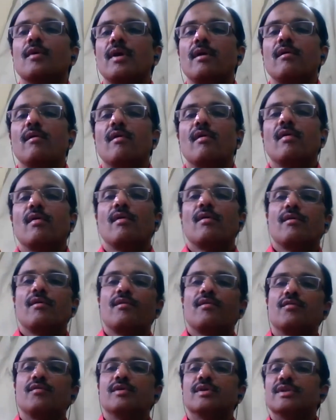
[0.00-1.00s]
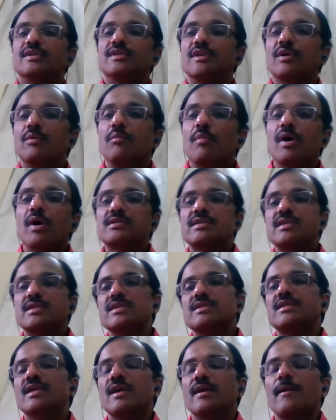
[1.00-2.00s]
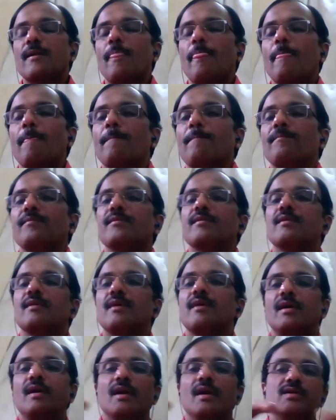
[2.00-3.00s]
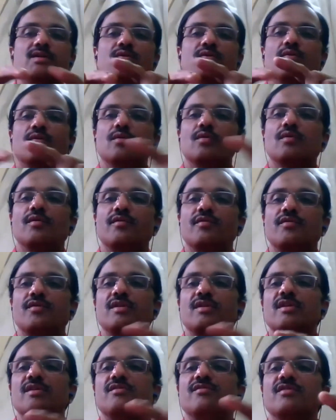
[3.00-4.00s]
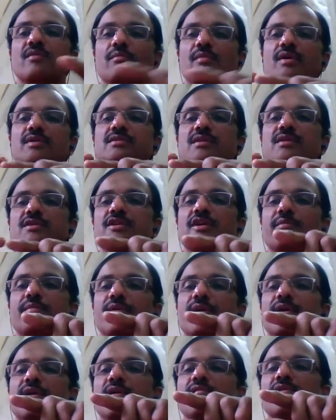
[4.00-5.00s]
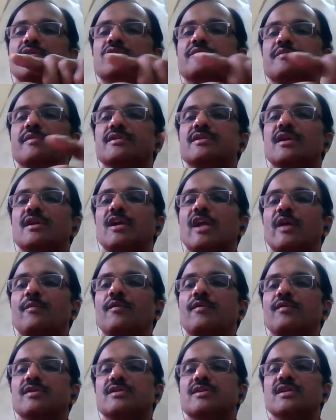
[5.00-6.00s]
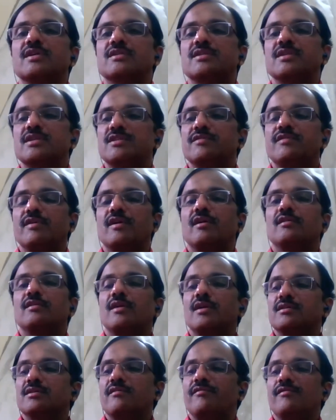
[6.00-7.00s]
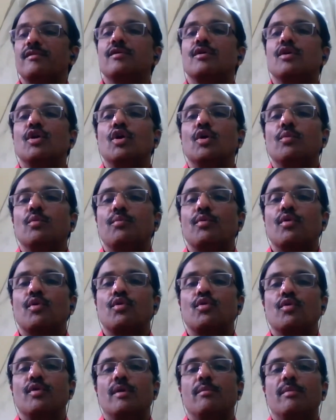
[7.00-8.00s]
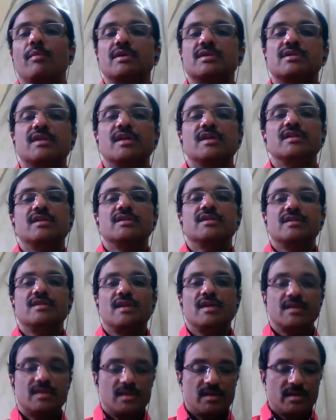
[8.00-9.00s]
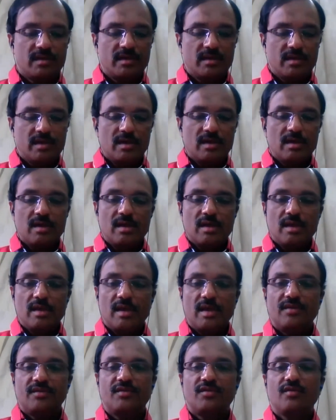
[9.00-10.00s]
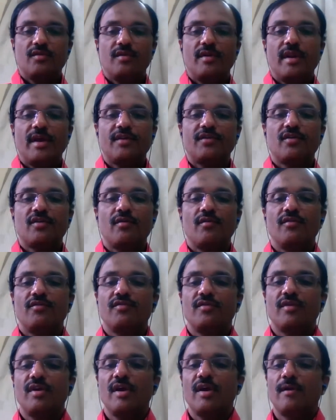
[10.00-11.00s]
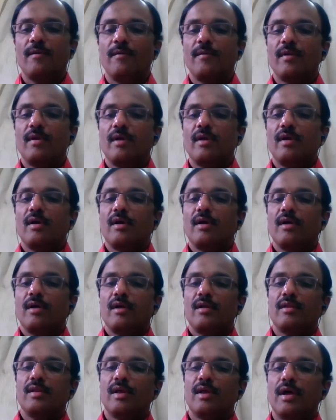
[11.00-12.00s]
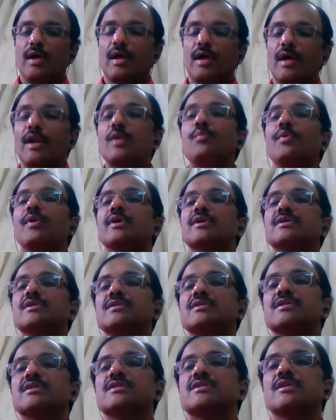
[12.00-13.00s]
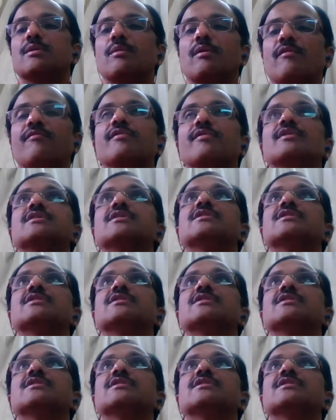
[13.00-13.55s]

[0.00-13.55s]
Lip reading: okay, so gemmas is there, and also you see these gemmas are germinated on special type of the structures we call that is often protonema stage is there. Yes, so next now you see here the reproduction system of in